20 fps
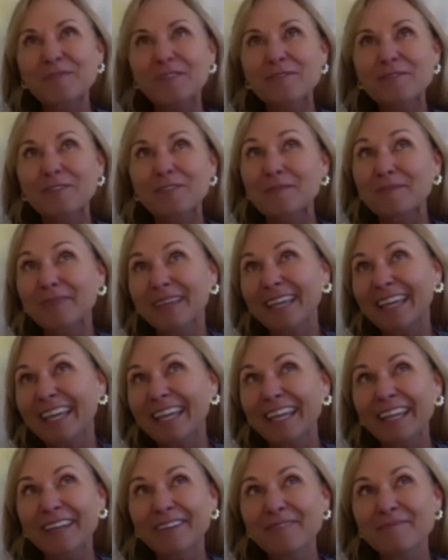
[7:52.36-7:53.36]
for
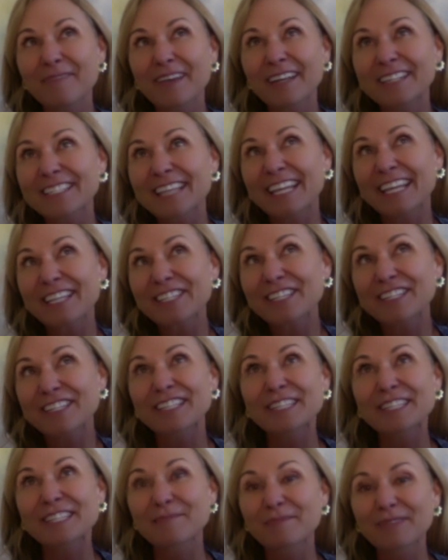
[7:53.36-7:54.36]
me, meditation
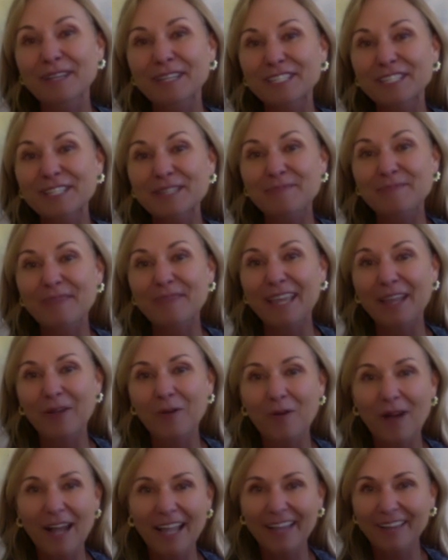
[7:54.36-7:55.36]
is simply just being
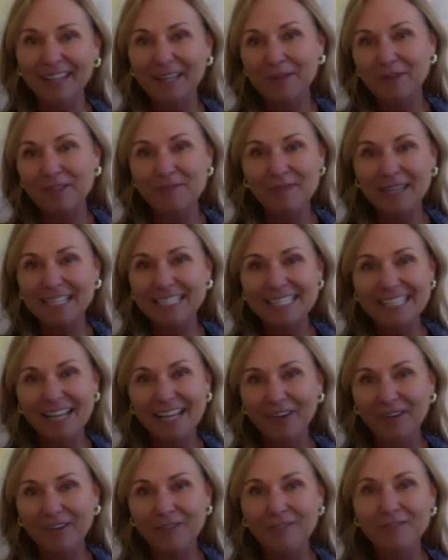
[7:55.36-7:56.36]
quietly with
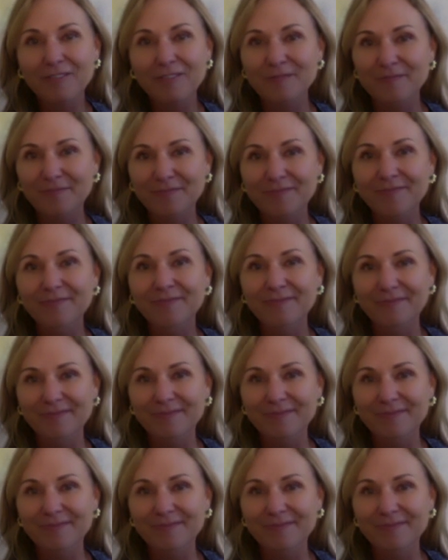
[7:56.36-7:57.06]
myself. Mm-hmm.